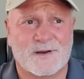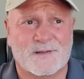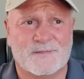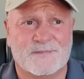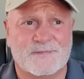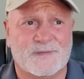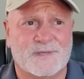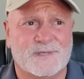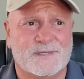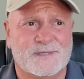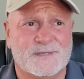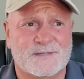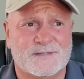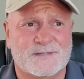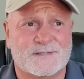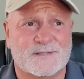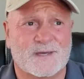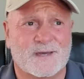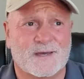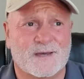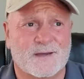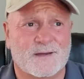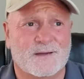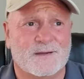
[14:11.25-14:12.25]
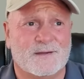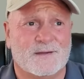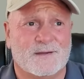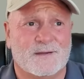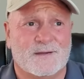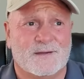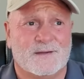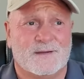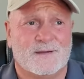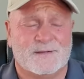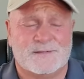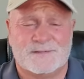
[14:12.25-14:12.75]
I think he's a
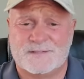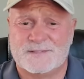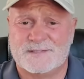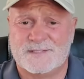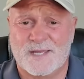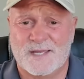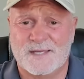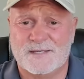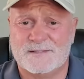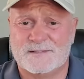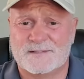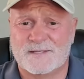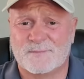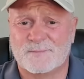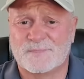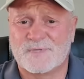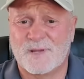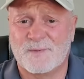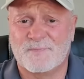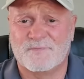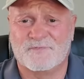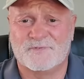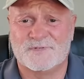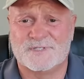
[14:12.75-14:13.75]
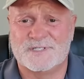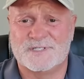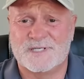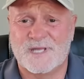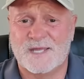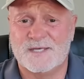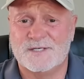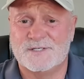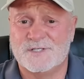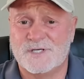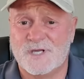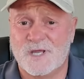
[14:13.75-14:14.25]
state, some type of a
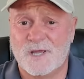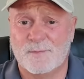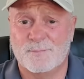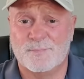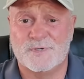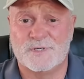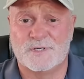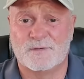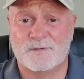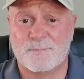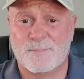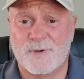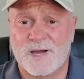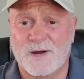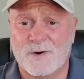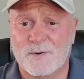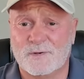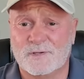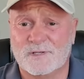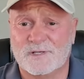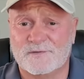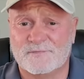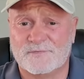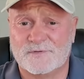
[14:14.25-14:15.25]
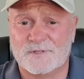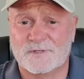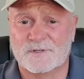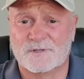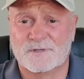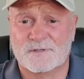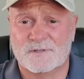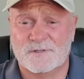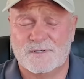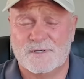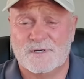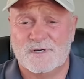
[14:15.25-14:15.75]
state champion power
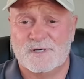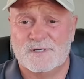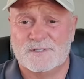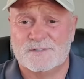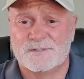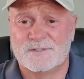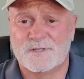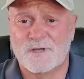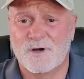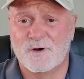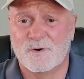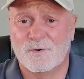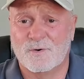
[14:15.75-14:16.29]
lifter. So